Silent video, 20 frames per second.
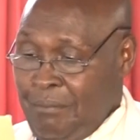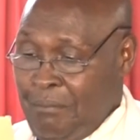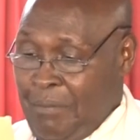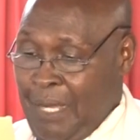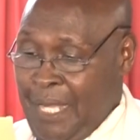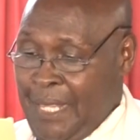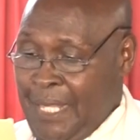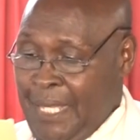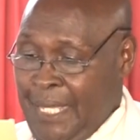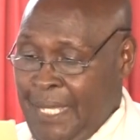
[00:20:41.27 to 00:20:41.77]

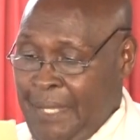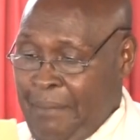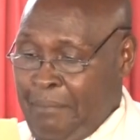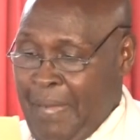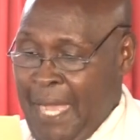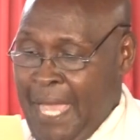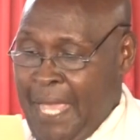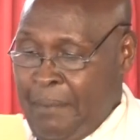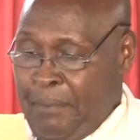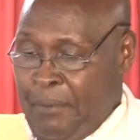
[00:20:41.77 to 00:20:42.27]
But the
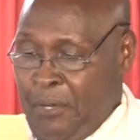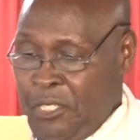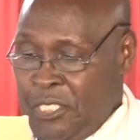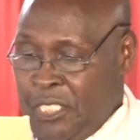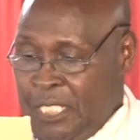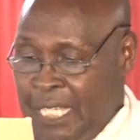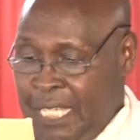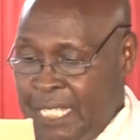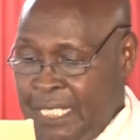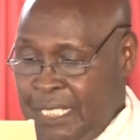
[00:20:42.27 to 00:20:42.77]
Bible
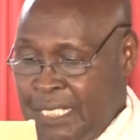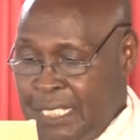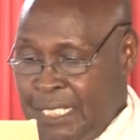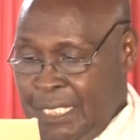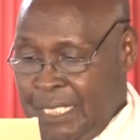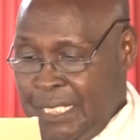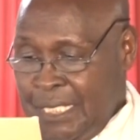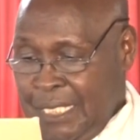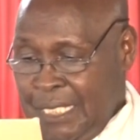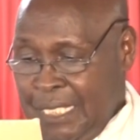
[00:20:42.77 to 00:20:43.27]
says
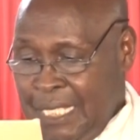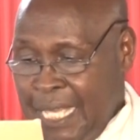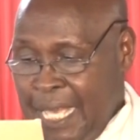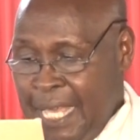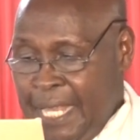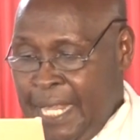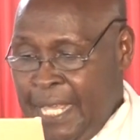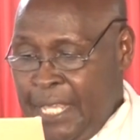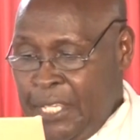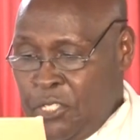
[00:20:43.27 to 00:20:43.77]

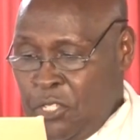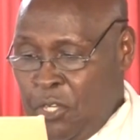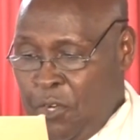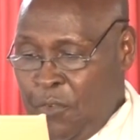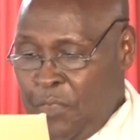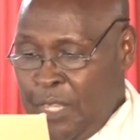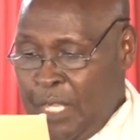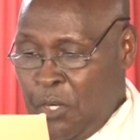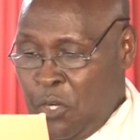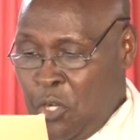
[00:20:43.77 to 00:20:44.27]
an angel
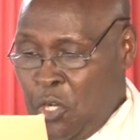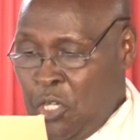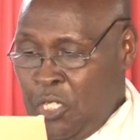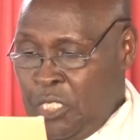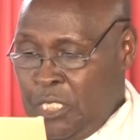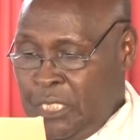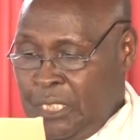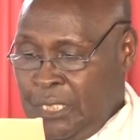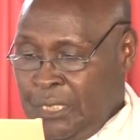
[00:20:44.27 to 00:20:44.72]
of the Lord